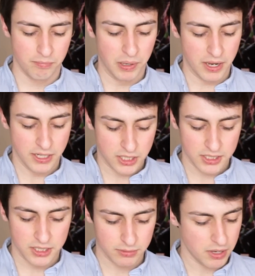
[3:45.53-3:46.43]
But it
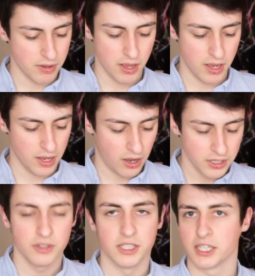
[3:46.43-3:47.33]
does, it
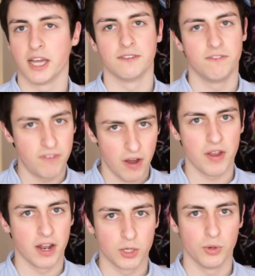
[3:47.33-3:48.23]
argues its case
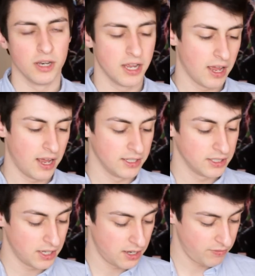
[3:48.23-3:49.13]
very eloquently
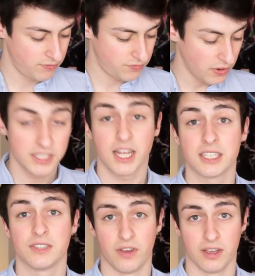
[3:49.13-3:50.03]
and very
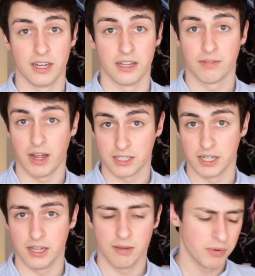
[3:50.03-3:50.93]
satisfyingly, actually.